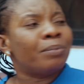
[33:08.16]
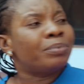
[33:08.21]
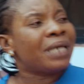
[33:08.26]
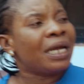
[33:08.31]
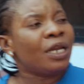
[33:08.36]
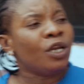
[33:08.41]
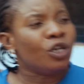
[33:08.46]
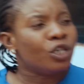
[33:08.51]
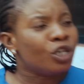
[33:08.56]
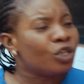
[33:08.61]
I'm
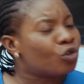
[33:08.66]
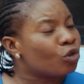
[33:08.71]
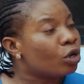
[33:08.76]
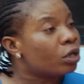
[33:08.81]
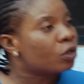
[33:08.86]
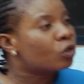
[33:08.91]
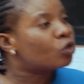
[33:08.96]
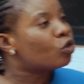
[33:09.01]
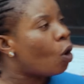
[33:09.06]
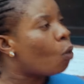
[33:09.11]
telling you the
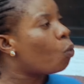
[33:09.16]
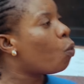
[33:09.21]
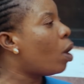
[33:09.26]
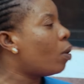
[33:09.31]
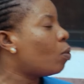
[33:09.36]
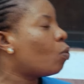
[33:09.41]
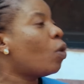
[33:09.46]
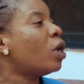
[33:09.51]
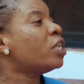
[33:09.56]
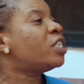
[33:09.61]
truth. So
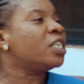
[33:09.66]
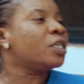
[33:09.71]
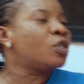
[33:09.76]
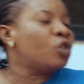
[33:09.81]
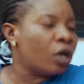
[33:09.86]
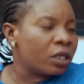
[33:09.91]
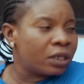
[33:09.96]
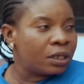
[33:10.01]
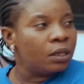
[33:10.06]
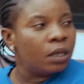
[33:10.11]
what
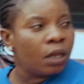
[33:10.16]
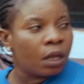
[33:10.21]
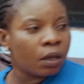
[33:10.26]
is your...